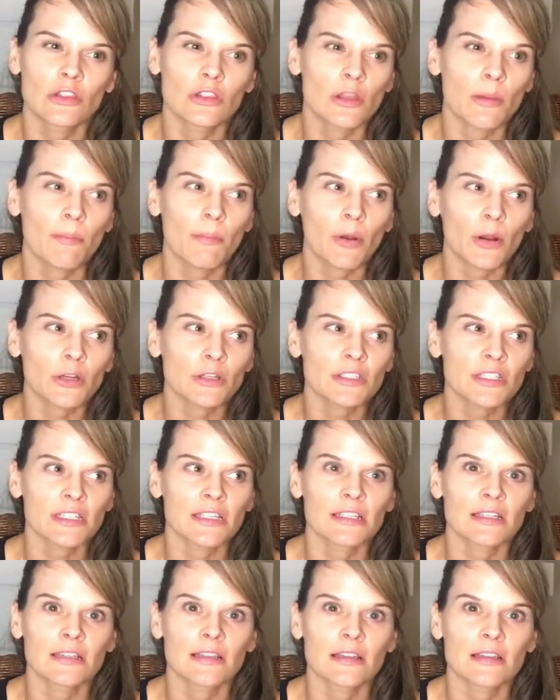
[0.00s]
The
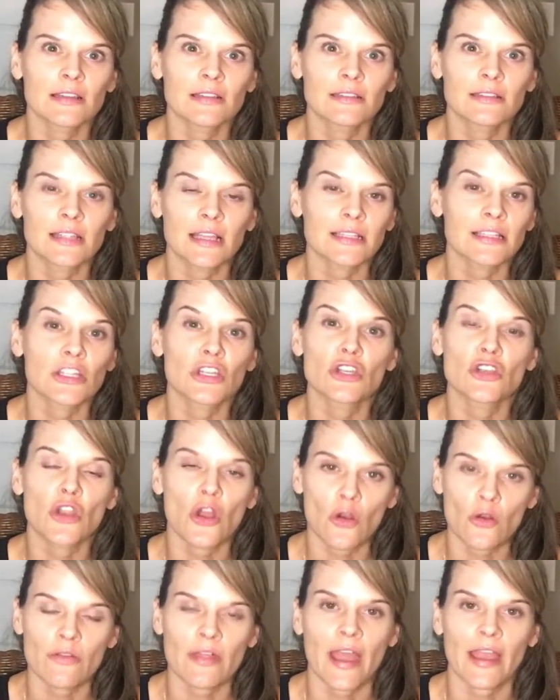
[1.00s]
person doesn't
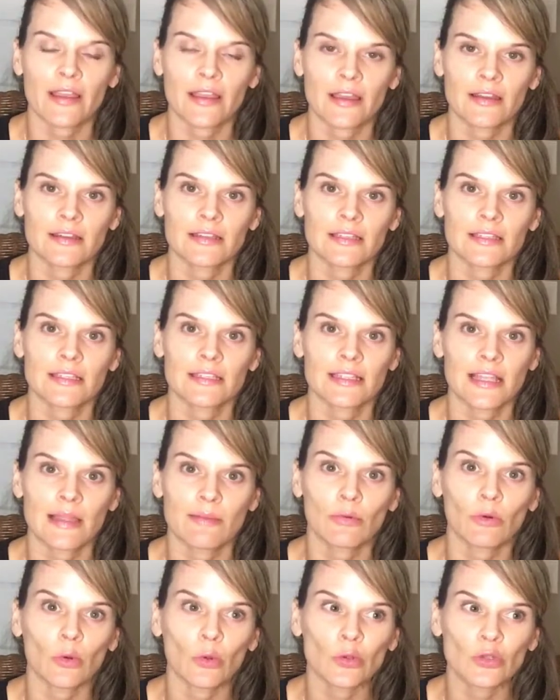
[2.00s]
know that gun is
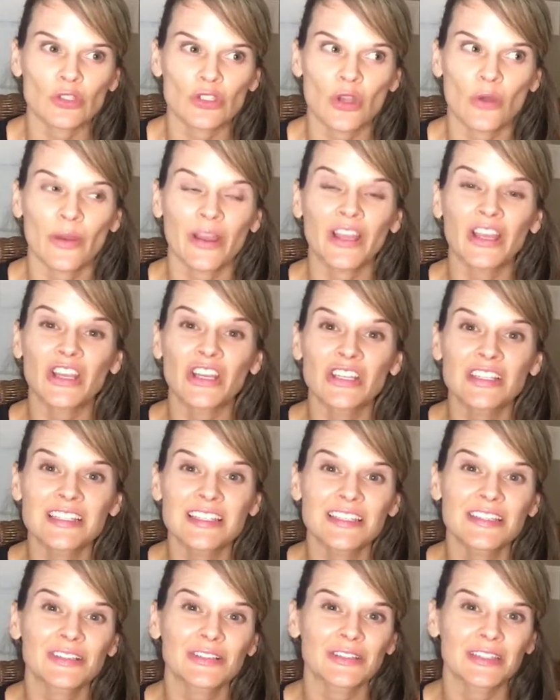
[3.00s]
disabled, so it could
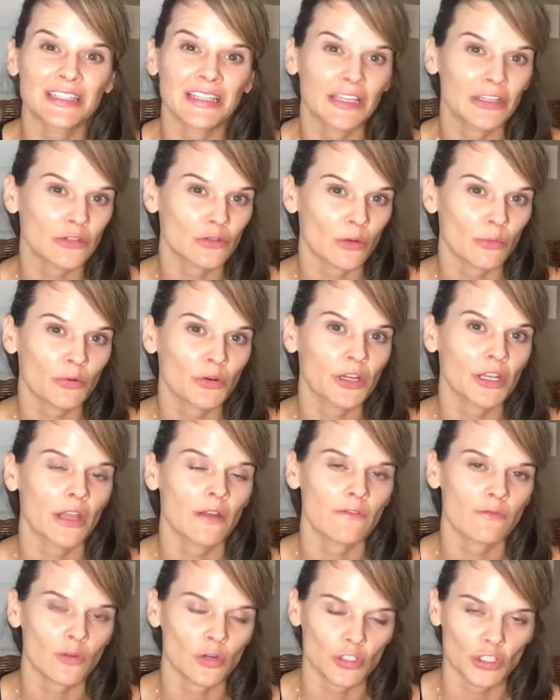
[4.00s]
still lead to a pretty
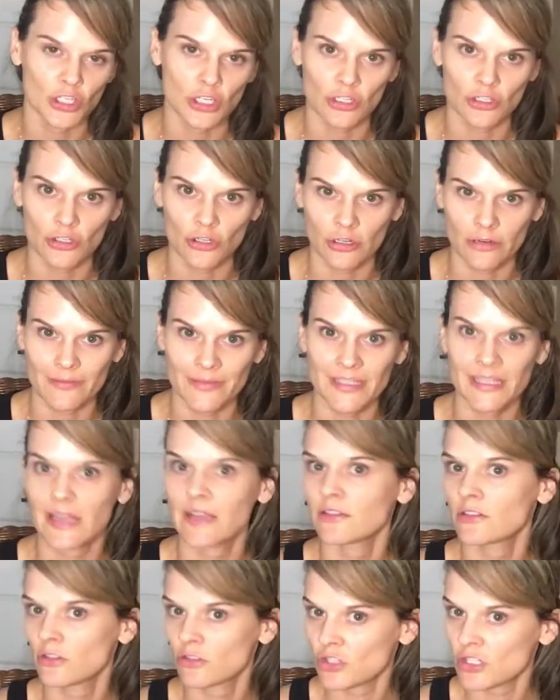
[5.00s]
unfortunate
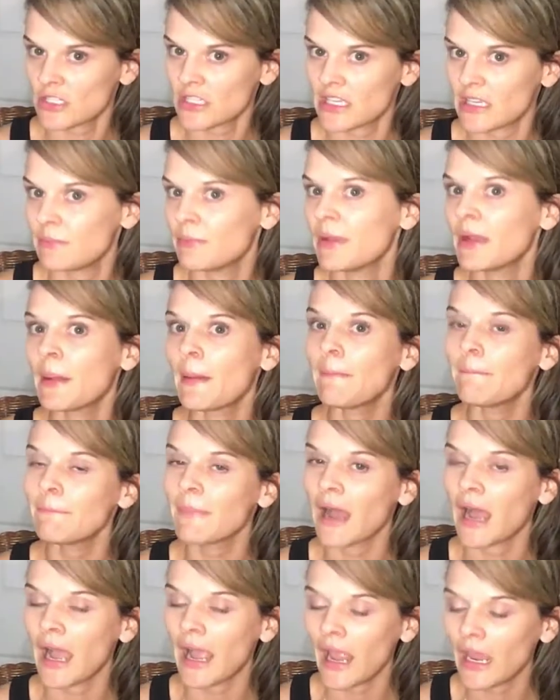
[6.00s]
circumstance. So just keep it in
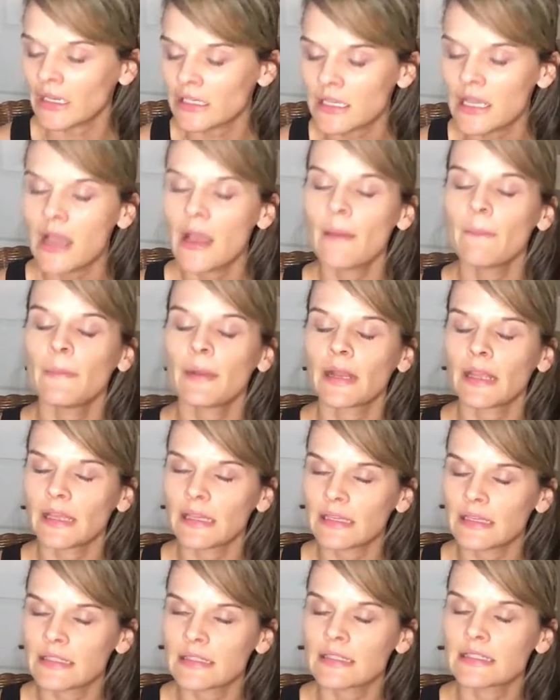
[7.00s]
mind, but it
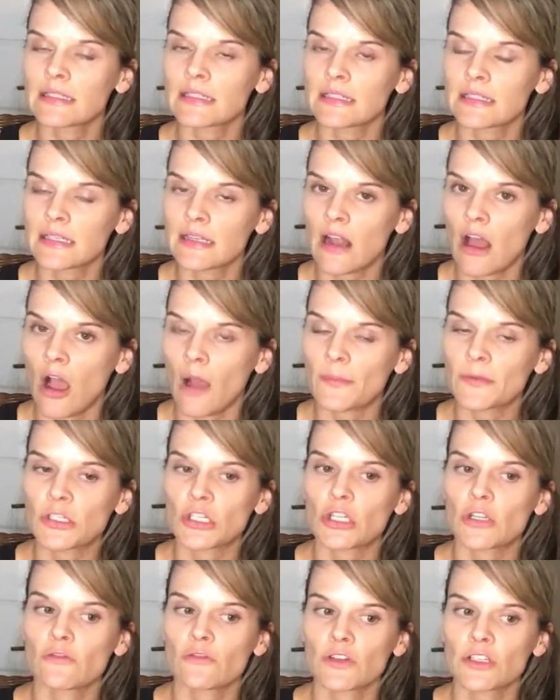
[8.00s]
is a decent
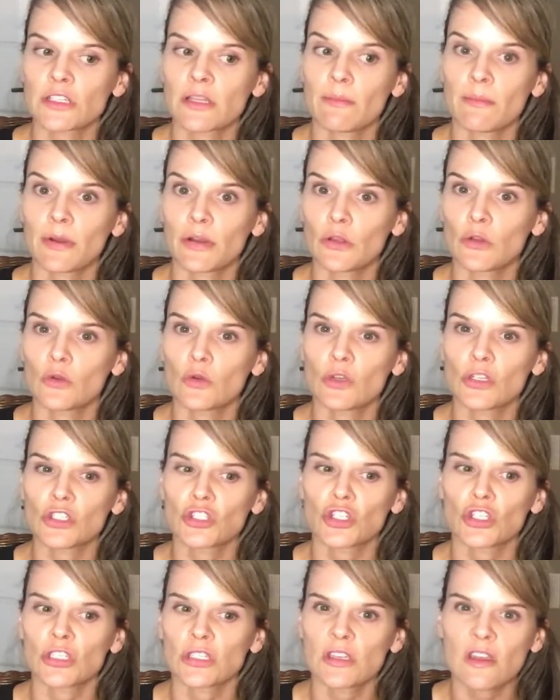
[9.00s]
option for somebody who
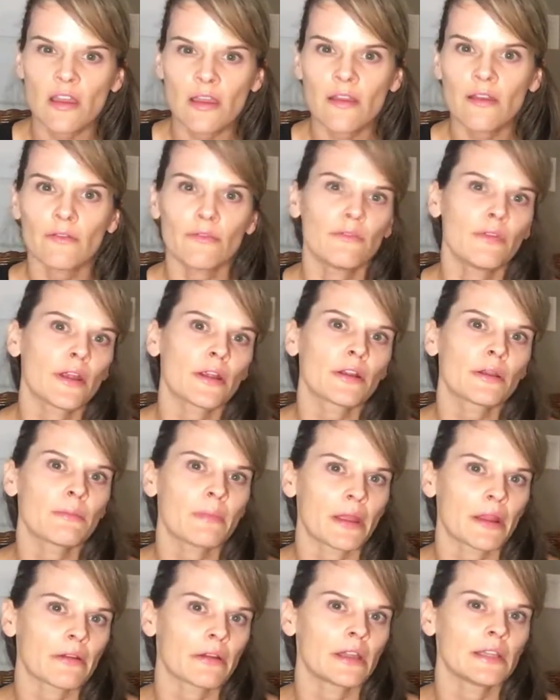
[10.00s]
is just very
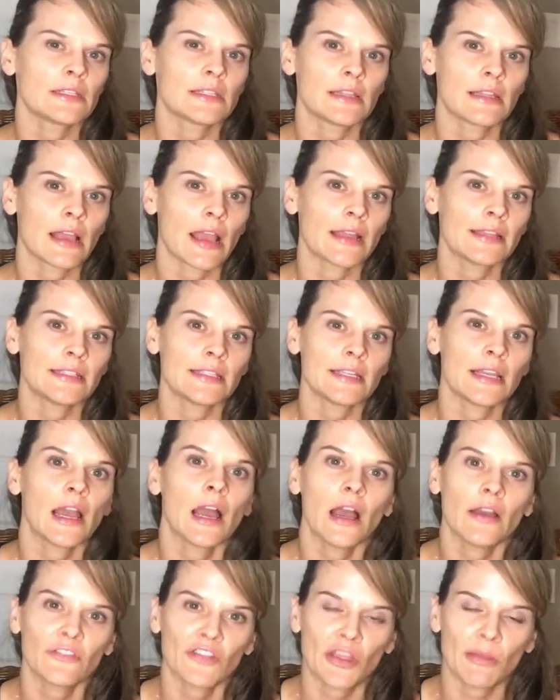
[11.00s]
married to the
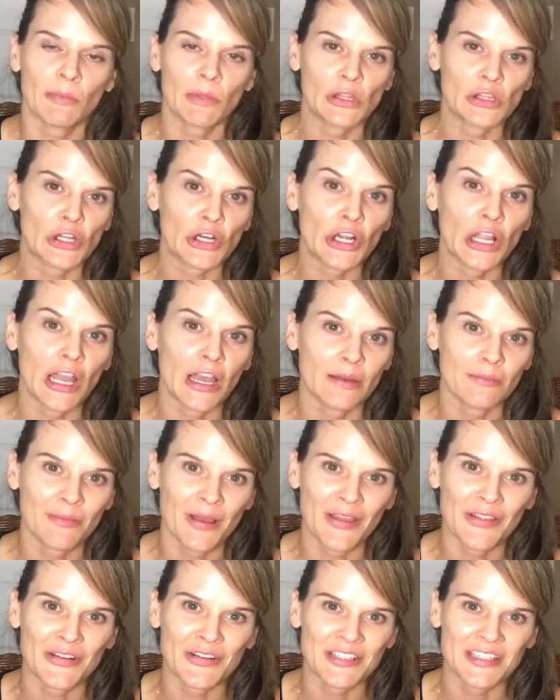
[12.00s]
idea of keeping their gun
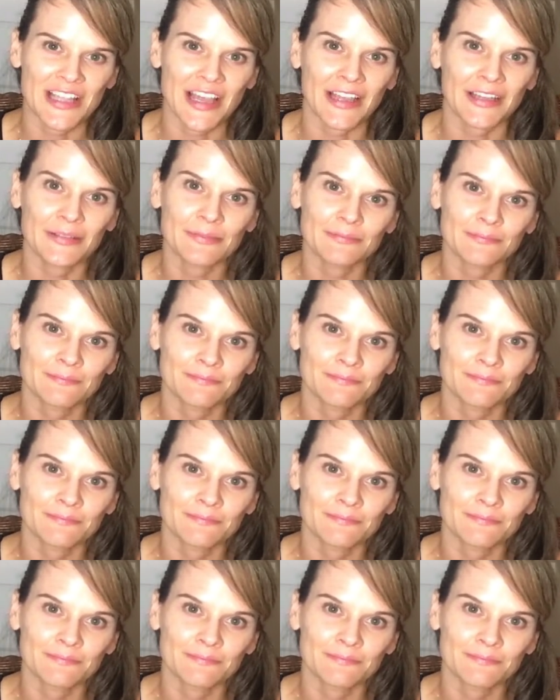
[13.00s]
by their side.